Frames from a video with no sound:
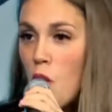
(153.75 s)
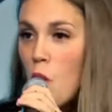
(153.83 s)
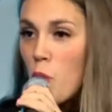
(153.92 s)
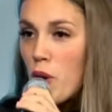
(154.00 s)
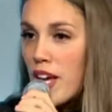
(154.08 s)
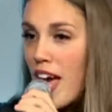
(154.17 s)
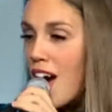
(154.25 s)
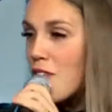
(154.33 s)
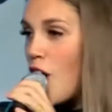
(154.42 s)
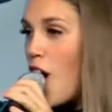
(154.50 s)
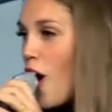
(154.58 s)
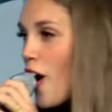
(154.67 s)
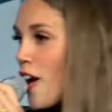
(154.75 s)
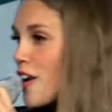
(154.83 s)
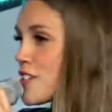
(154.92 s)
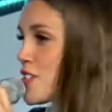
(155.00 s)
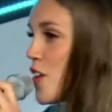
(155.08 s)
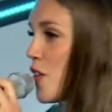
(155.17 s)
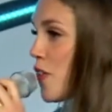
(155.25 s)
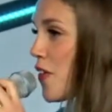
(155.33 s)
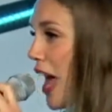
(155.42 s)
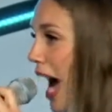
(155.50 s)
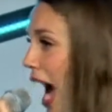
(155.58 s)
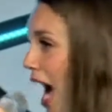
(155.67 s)
We have a heart for
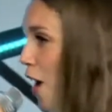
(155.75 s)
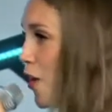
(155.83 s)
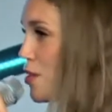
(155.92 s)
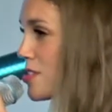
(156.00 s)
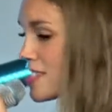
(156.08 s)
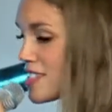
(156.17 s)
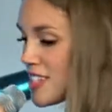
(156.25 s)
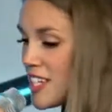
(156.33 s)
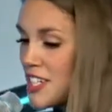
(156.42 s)
the house.